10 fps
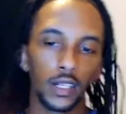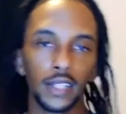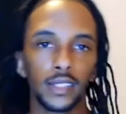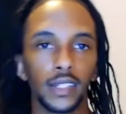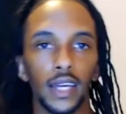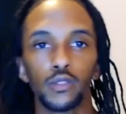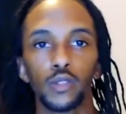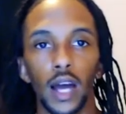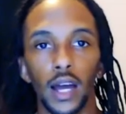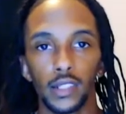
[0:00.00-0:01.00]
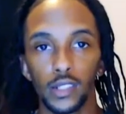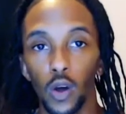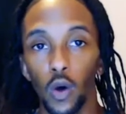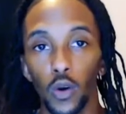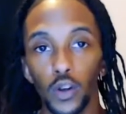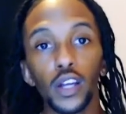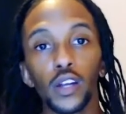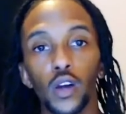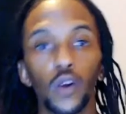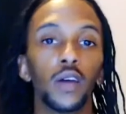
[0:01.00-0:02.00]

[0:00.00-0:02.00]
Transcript: That's in case you guys know or didn't know.